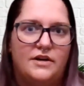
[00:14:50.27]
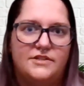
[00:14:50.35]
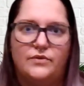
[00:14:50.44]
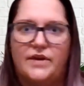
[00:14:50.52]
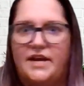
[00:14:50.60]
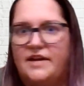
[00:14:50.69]
it's
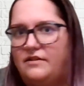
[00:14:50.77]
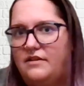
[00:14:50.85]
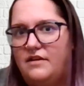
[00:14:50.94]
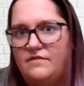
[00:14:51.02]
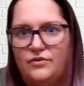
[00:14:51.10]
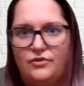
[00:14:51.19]
okay to
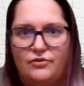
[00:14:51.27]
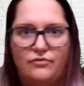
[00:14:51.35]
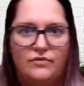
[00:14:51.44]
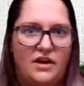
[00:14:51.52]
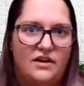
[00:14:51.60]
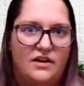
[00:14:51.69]
love who you
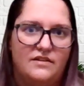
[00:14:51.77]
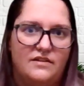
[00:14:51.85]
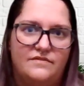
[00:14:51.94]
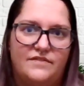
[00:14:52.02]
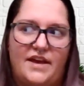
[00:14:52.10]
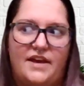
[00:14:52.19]

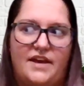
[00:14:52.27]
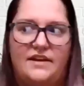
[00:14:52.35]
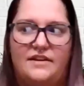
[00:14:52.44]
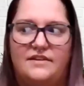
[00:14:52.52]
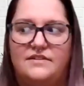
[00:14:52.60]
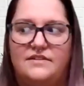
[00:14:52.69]
love,
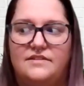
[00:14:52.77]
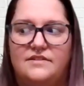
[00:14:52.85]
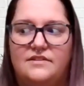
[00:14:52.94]
and